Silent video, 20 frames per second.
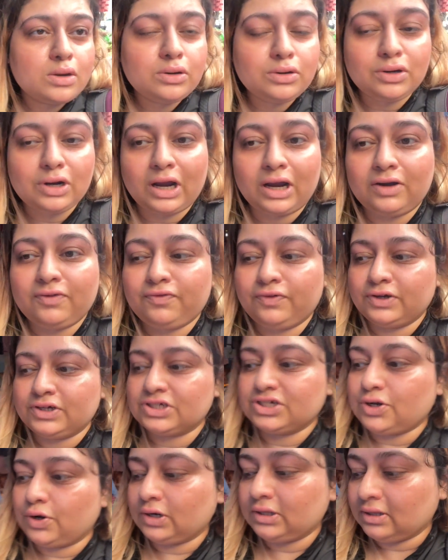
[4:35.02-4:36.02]
dried
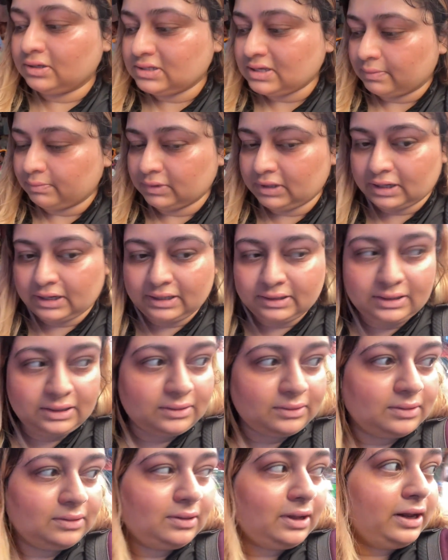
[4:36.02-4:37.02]
fish or something, I
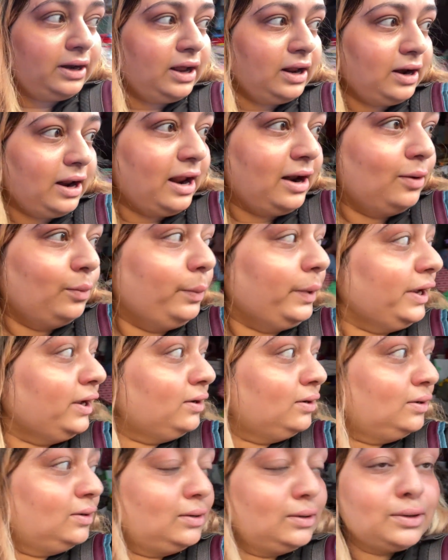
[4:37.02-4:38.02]
think, and I ran away.
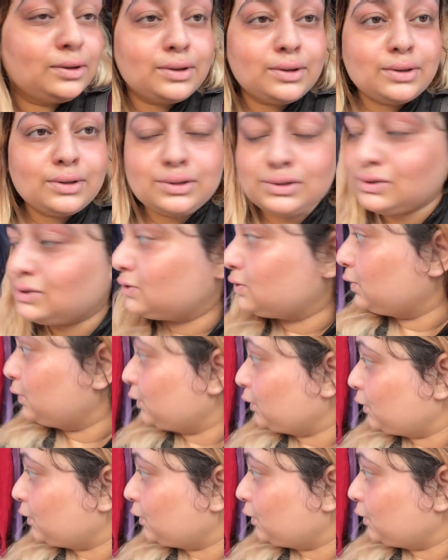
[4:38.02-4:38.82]
So